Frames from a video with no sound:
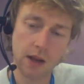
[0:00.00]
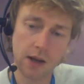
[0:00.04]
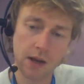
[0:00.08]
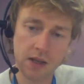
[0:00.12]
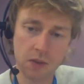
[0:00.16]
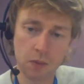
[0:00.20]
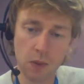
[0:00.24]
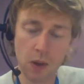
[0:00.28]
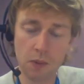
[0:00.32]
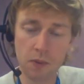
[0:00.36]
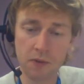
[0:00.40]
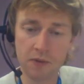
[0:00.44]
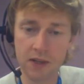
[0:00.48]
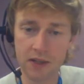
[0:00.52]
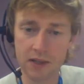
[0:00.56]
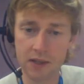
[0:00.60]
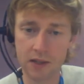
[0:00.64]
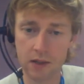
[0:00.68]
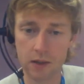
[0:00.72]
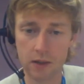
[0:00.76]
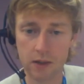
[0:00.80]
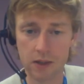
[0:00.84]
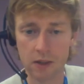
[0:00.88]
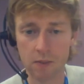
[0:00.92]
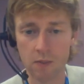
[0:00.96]
So where we've done
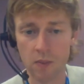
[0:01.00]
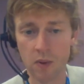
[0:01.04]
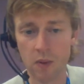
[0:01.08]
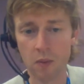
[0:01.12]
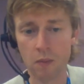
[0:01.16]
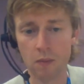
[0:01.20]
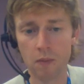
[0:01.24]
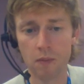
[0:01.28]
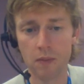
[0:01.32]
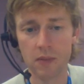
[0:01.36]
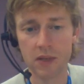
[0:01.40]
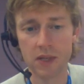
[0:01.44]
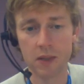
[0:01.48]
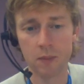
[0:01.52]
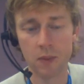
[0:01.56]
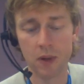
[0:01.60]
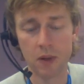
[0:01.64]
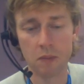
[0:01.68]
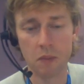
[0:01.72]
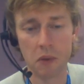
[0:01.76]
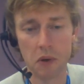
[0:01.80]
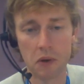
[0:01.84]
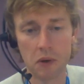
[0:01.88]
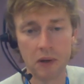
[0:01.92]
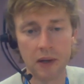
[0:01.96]
such
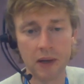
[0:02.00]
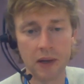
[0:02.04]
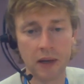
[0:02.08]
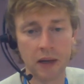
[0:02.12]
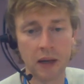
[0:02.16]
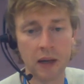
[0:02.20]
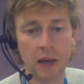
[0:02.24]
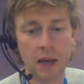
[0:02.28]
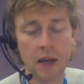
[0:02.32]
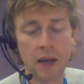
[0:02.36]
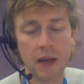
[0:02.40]
similar modelling